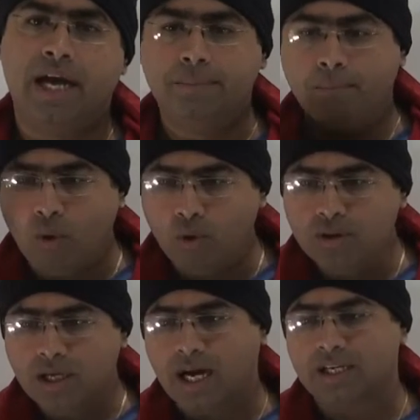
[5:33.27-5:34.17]
And
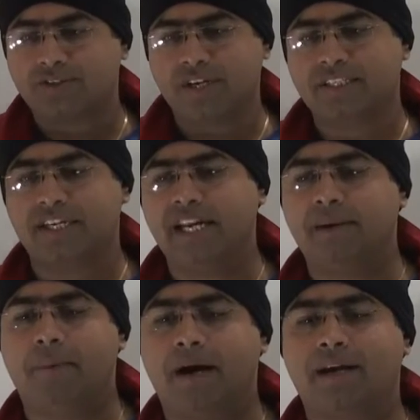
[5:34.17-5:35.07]
both the countries,
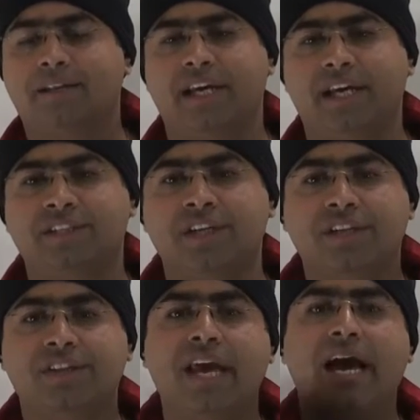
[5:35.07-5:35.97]
India and Bangladesh,
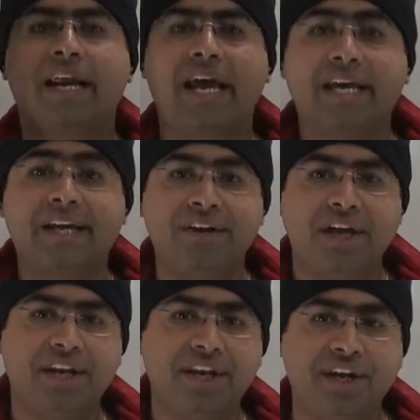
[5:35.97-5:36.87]
they are
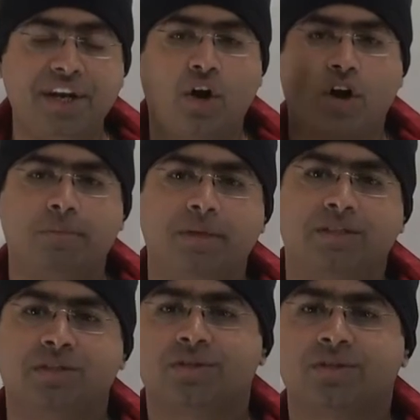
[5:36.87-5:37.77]
agrarian
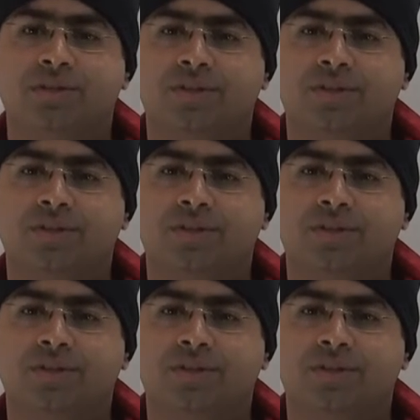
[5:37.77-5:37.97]
economies.